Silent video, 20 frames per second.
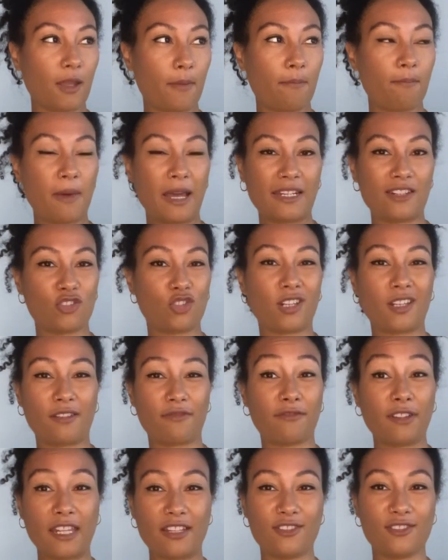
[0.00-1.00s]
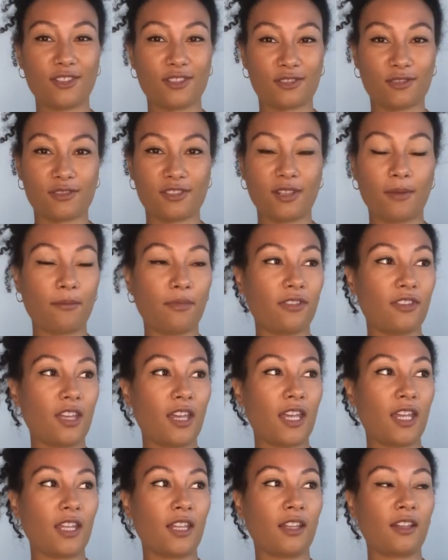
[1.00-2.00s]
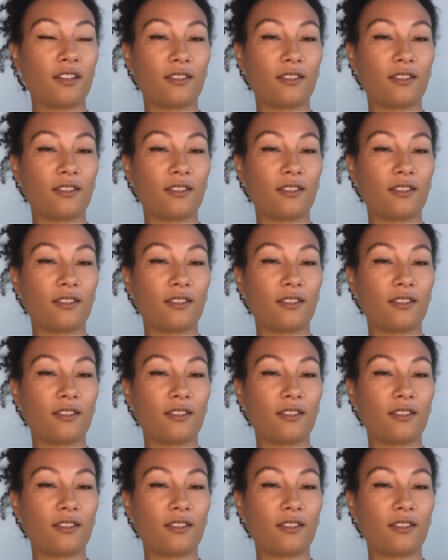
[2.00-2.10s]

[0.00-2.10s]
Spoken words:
managing offenders or something.